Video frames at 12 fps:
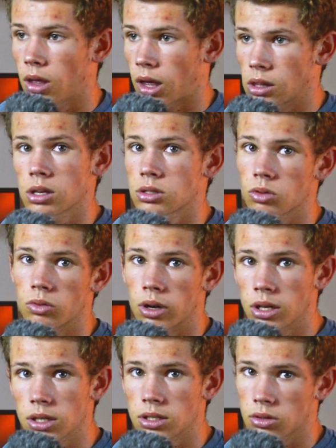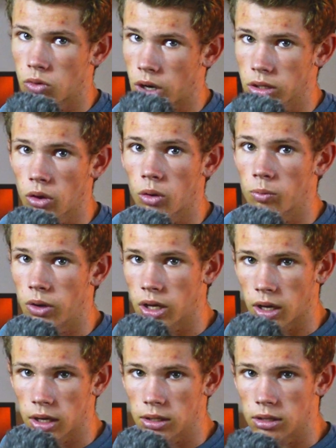And this already is quite
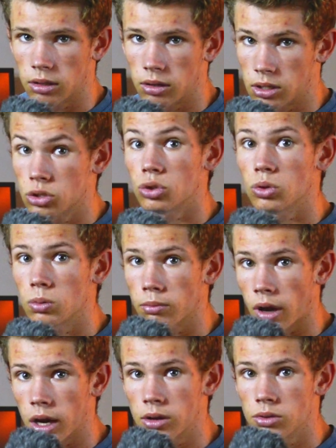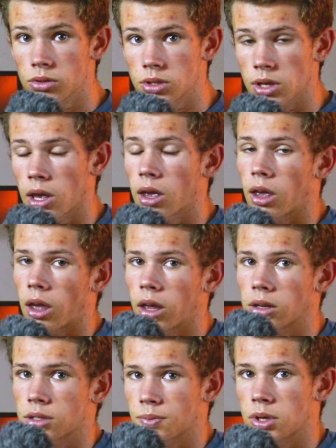complicated, the 2 modes,
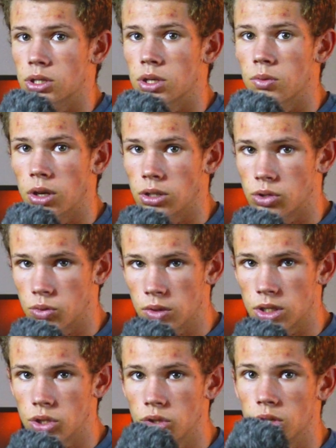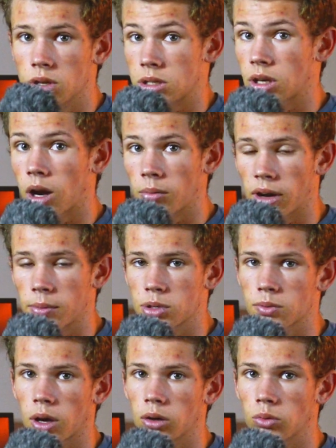and especially when switched to the time-lapse
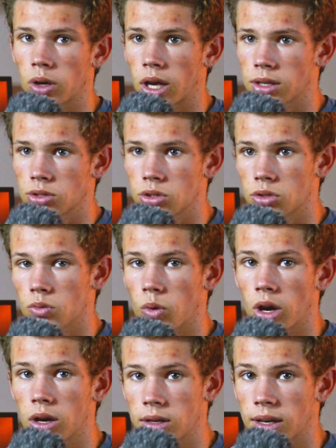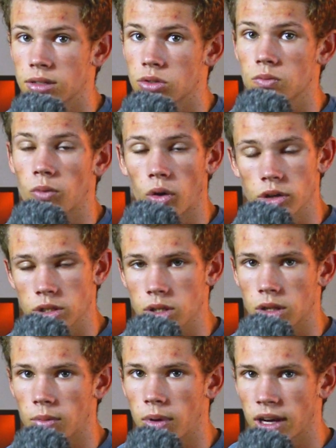mode where it has to monitor
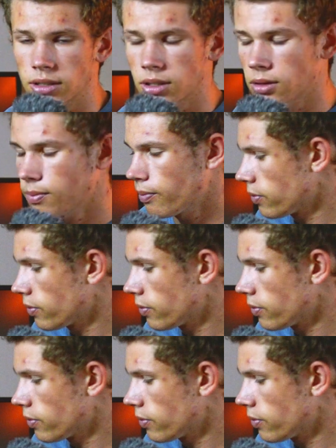the button.